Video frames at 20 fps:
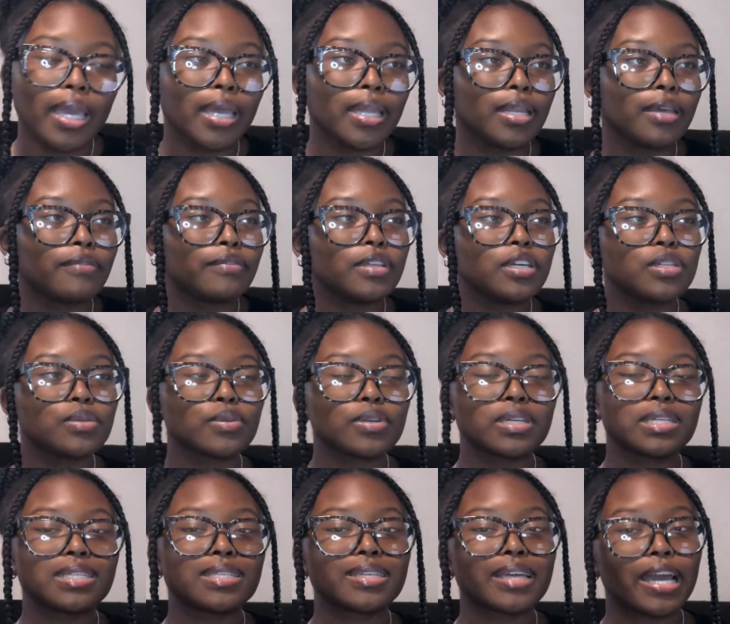if these were
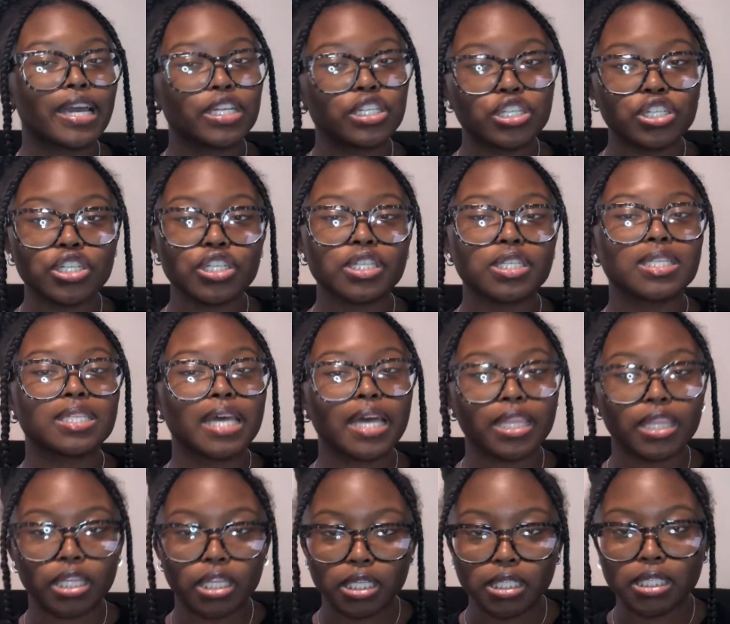Skechers
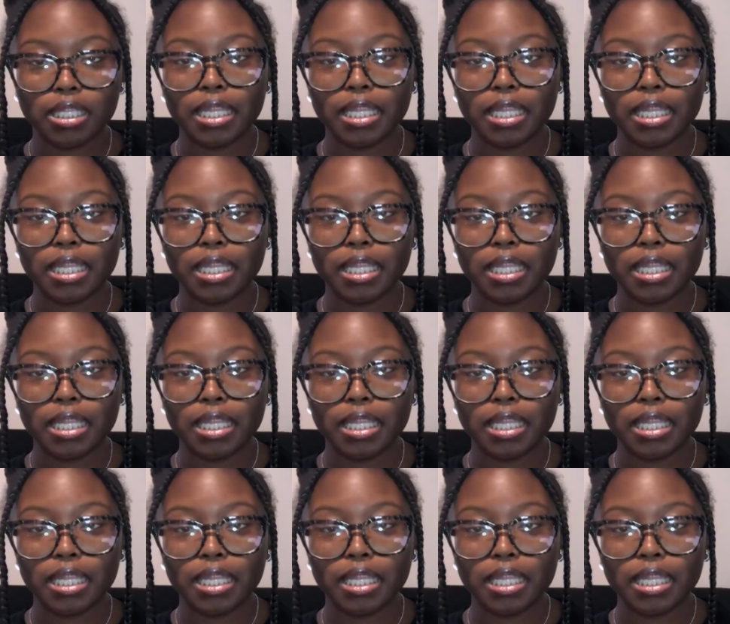that looked